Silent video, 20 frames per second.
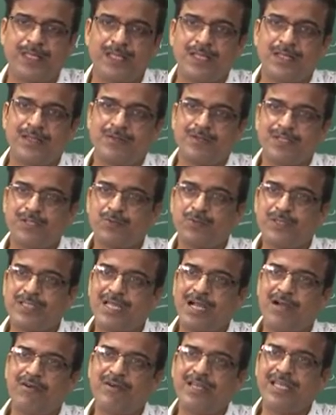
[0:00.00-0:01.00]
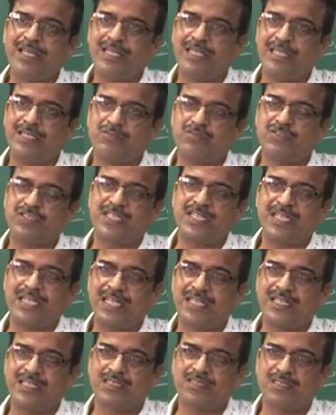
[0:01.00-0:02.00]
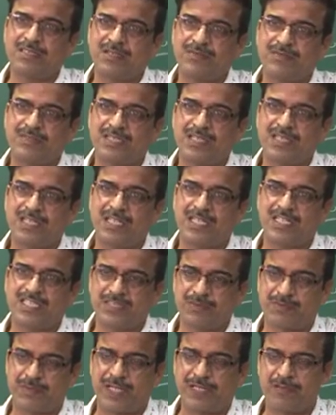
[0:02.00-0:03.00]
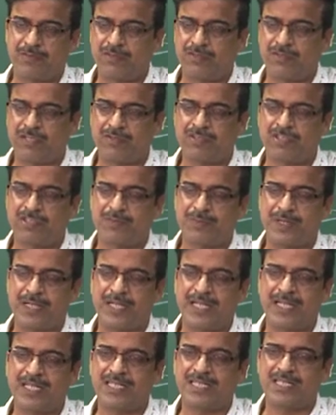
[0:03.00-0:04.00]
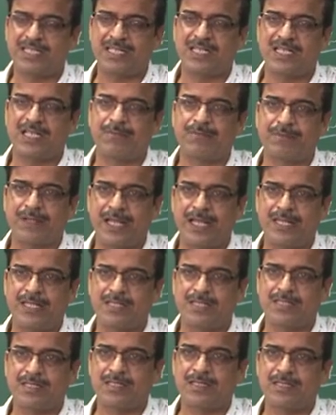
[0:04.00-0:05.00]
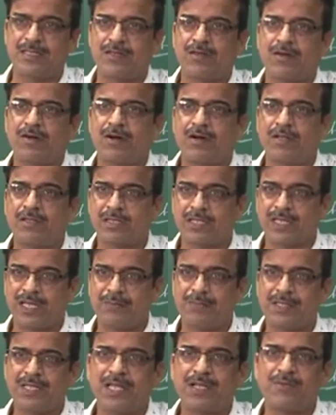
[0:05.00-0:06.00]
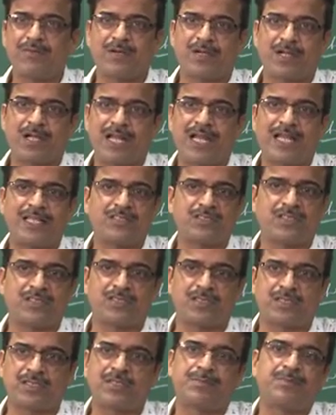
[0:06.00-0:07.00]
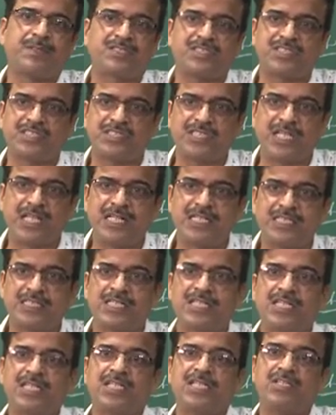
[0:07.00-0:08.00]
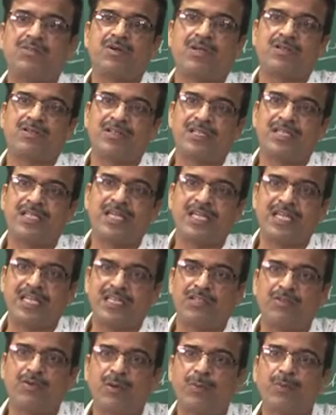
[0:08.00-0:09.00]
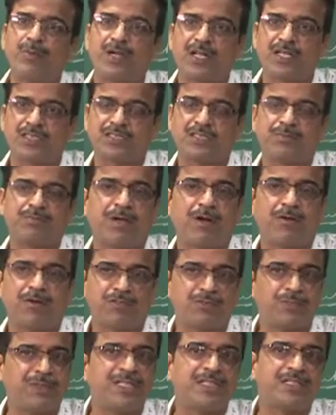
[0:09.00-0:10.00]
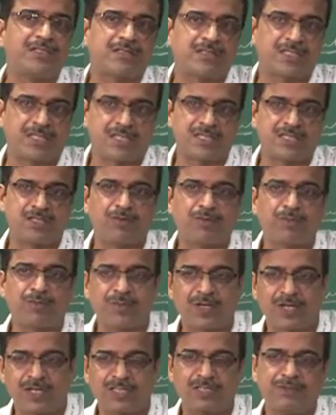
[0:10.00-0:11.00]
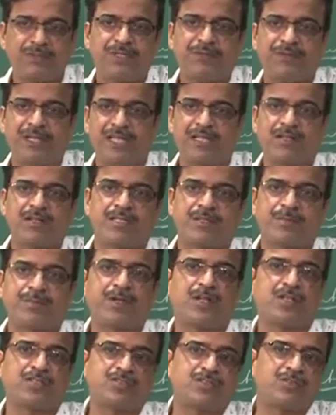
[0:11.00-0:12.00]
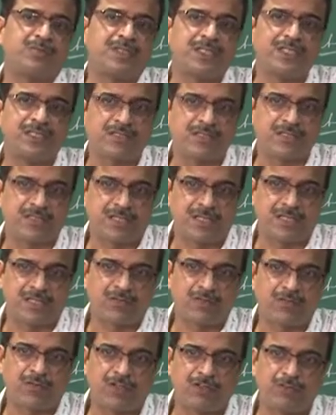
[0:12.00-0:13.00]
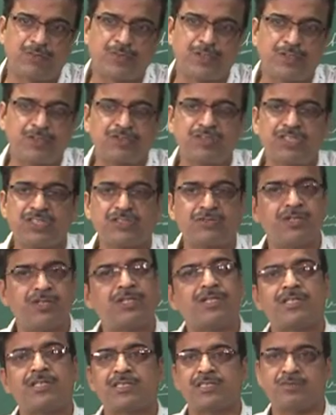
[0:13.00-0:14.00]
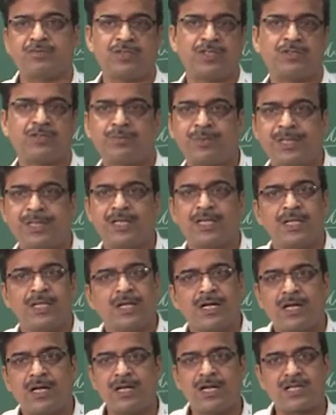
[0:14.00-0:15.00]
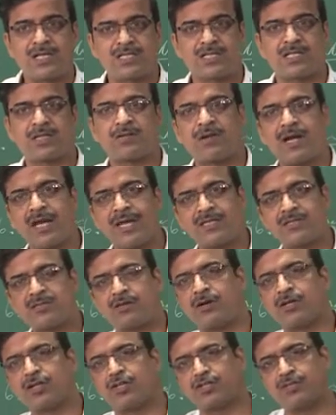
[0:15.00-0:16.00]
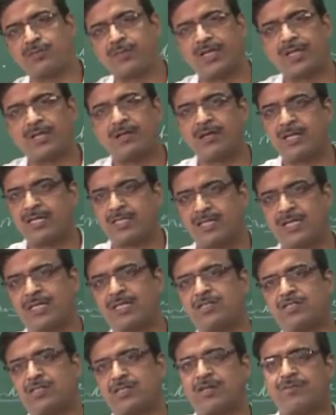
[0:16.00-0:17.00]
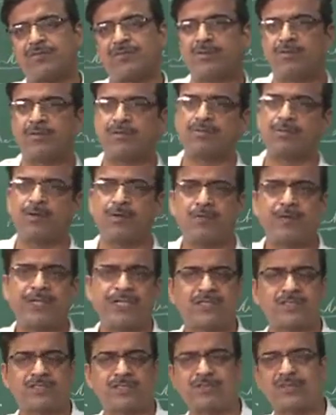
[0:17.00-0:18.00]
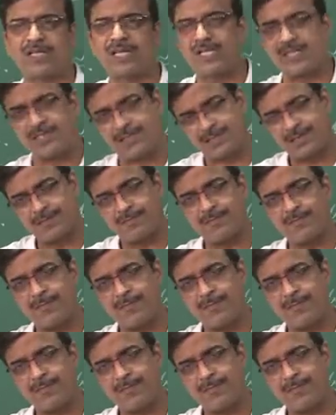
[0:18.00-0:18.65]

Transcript: But without using any sort of without spending a single price on the chemical fertilizer or the pesticides, you are the gaining, your production power to be increases, your productivity, agricultural production to be increases, what you produces it increases, whether to be let us say rice or it to be let us say any sort of your wheat or something else.